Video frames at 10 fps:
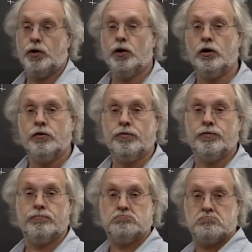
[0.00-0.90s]

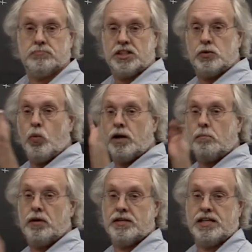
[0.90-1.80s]
of these
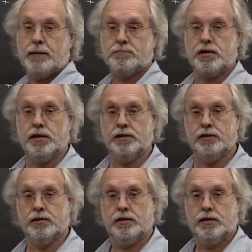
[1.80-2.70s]
1 plus epsilon
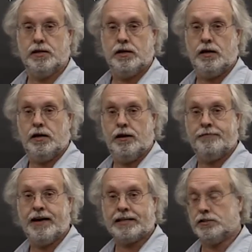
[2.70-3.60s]
uh,
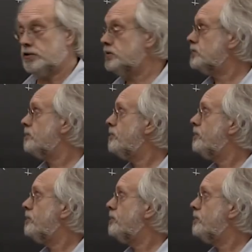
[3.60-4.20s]
factors.